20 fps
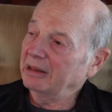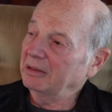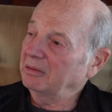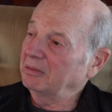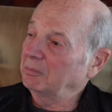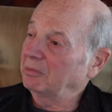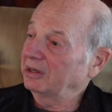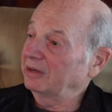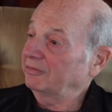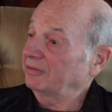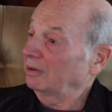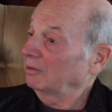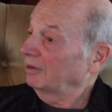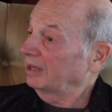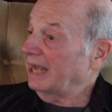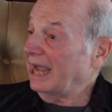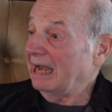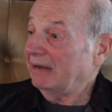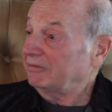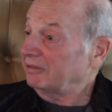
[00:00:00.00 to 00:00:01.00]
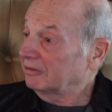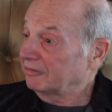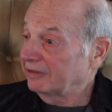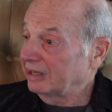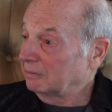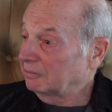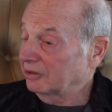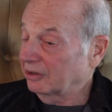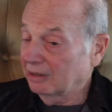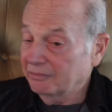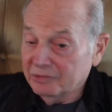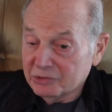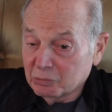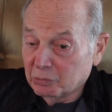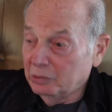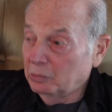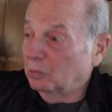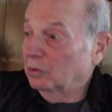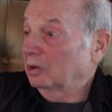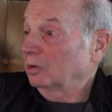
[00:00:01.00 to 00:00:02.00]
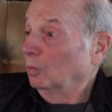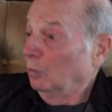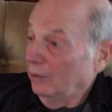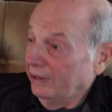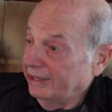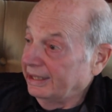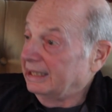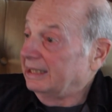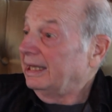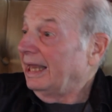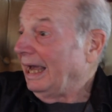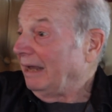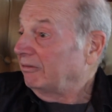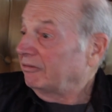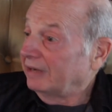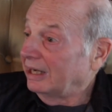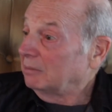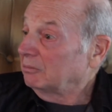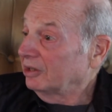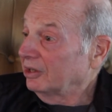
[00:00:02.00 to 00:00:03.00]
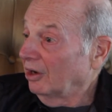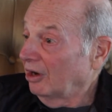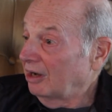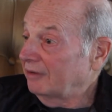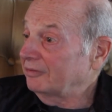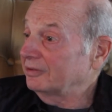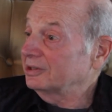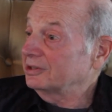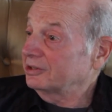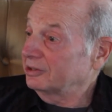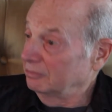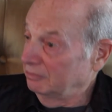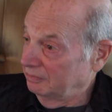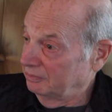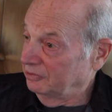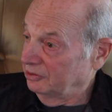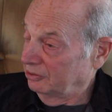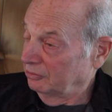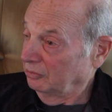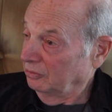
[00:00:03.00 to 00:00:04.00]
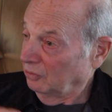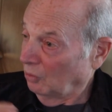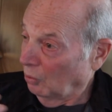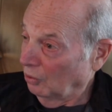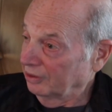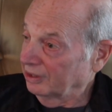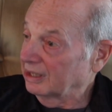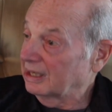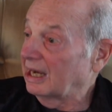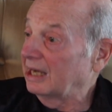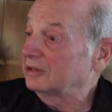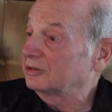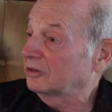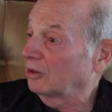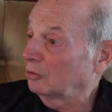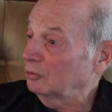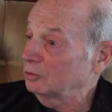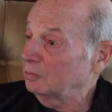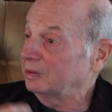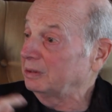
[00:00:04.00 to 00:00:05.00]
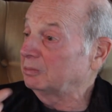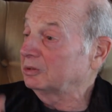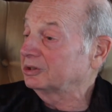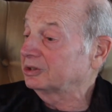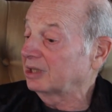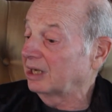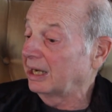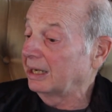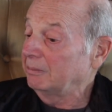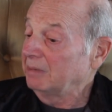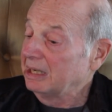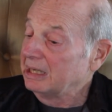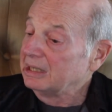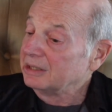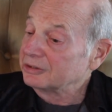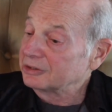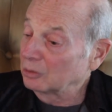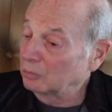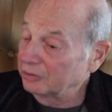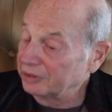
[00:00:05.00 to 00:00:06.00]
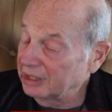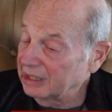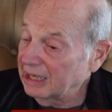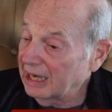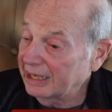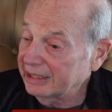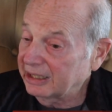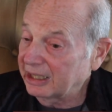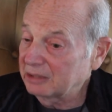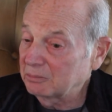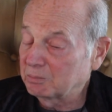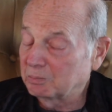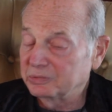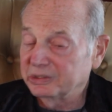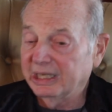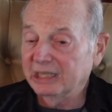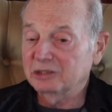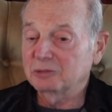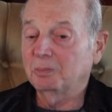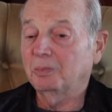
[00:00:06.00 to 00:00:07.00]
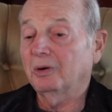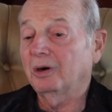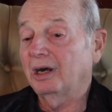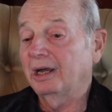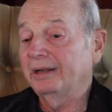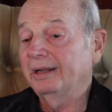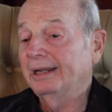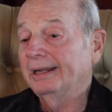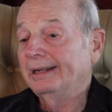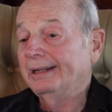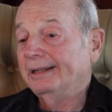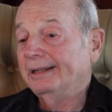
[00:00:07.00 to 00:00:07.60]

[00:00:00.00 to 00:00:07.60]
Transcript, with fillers: But if they already have their family office, we work within that family office to, to organize those people's time. So when the yacht get, gets bought,